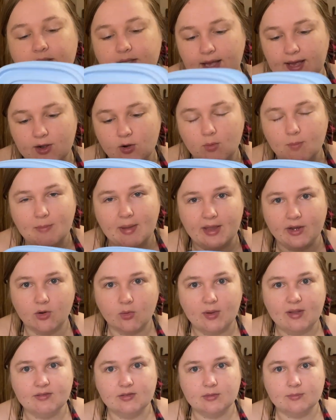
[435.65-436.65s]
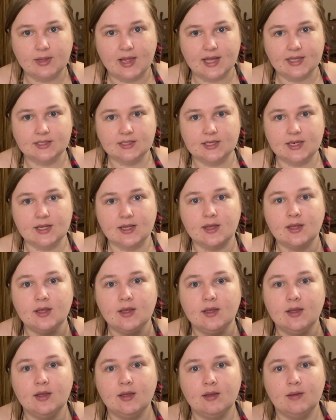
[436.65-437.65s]
I don't microwave in plastic,
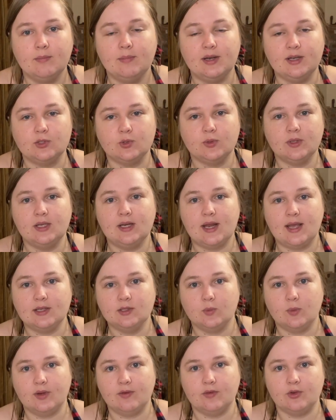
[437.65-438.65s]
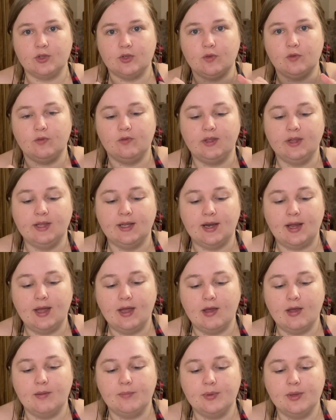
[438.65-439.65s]
but it's really nice whenever you fill it
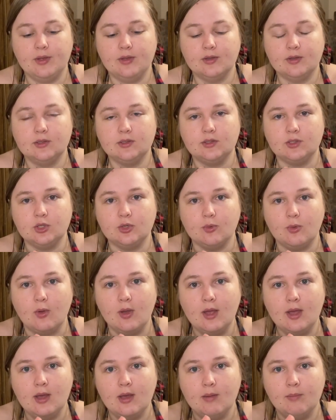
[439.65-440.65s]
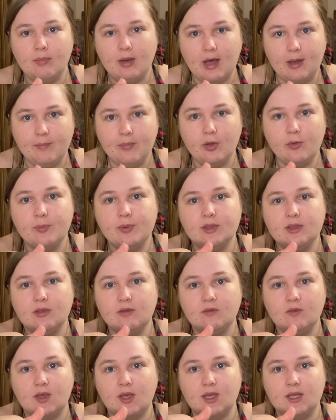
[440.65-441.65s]
up to pop open the
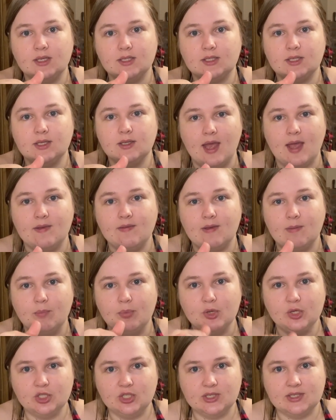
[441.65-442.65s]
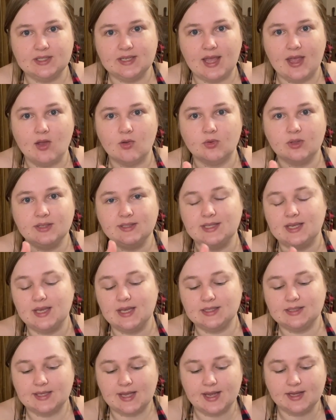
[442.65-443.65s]
vent and then push it down because it
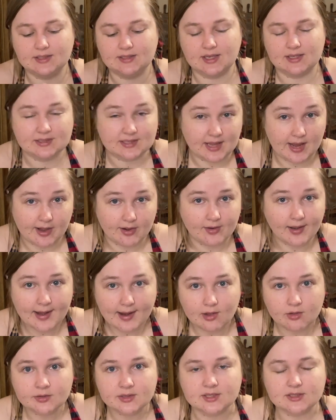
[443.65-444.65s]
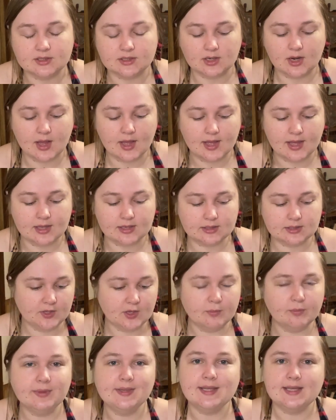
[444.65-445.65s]
gets excess air out. It's not
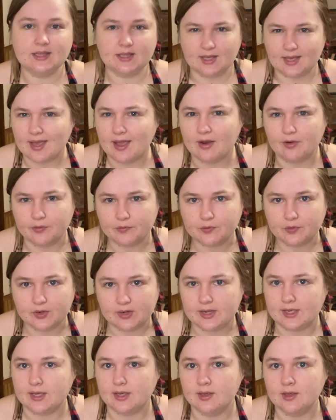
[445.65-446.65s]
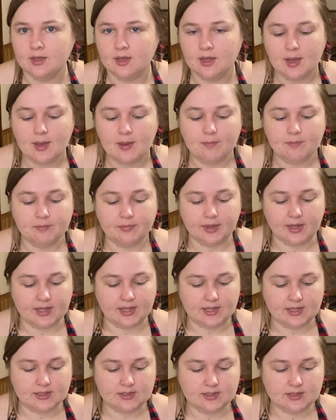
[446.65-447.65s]
completely air free,
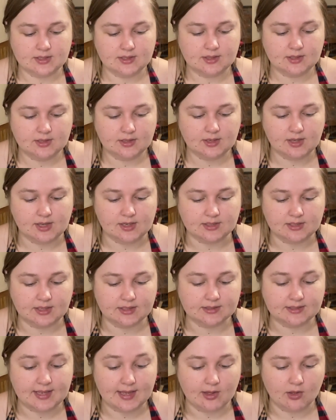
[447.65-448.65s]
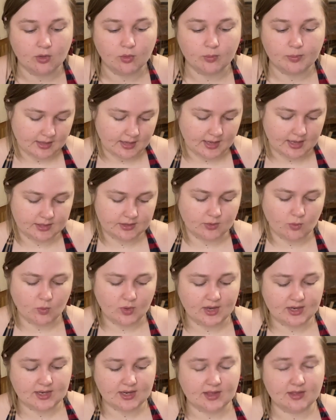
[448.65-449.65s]
but it does help. And the
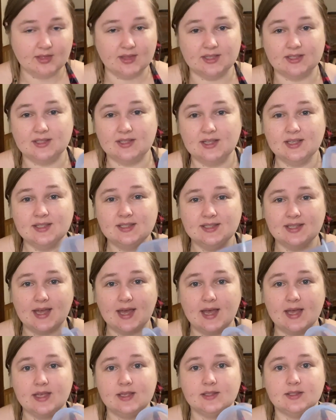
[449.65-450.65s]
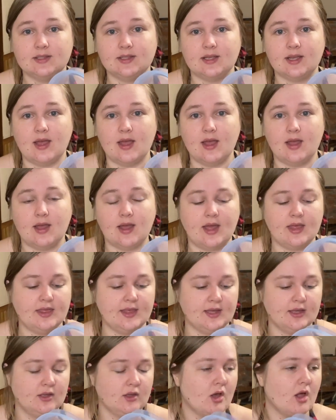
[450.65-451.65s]
one that's this size, I
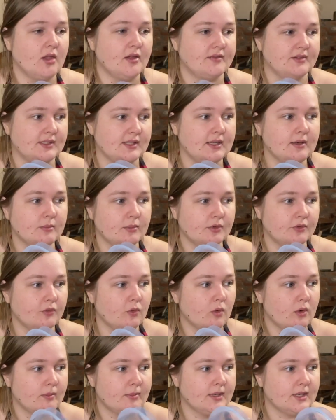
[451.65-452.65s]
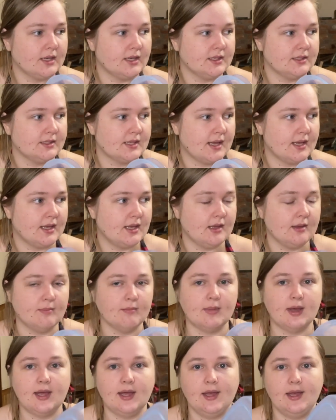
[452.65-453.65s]
think y'all have seen before because I keep
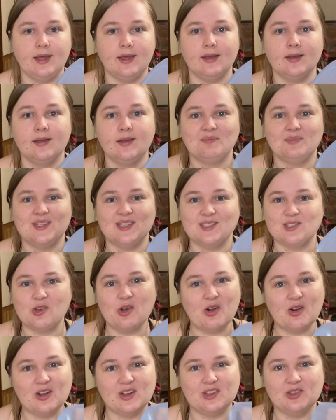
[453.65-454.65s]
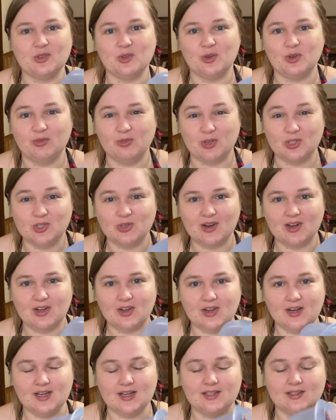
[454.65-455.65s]
this card in the refrigerator
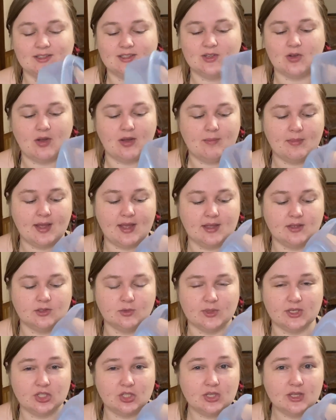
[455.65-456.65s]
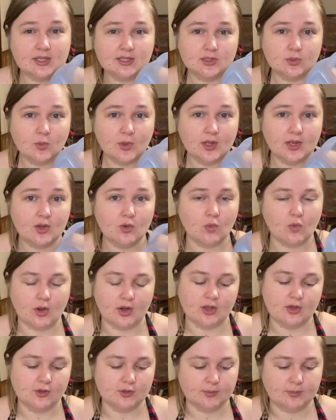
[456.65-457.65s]
in it, so I might switch to this one or
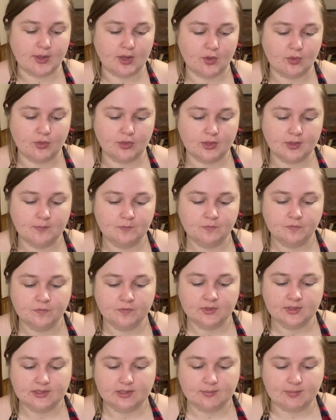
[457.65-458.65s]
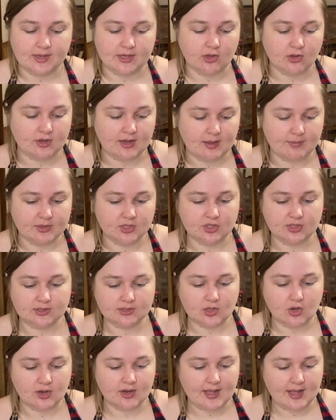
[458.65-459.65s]
use both depending on how much
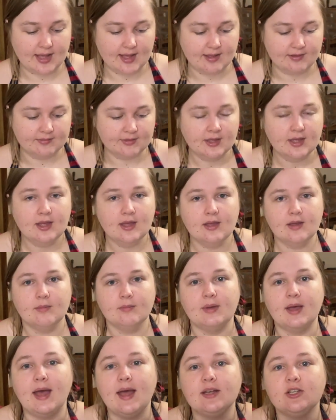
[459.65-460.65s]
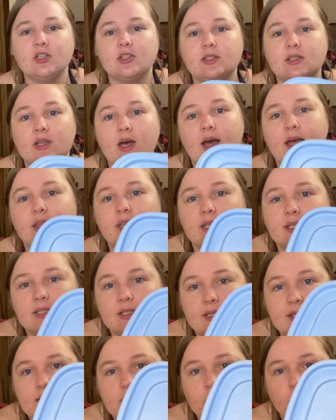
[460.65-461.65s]
discard I have. But I just thought these
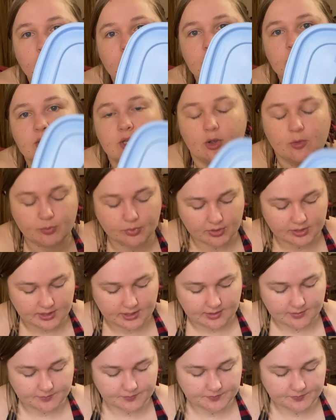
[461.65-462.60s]
lids were so pretty.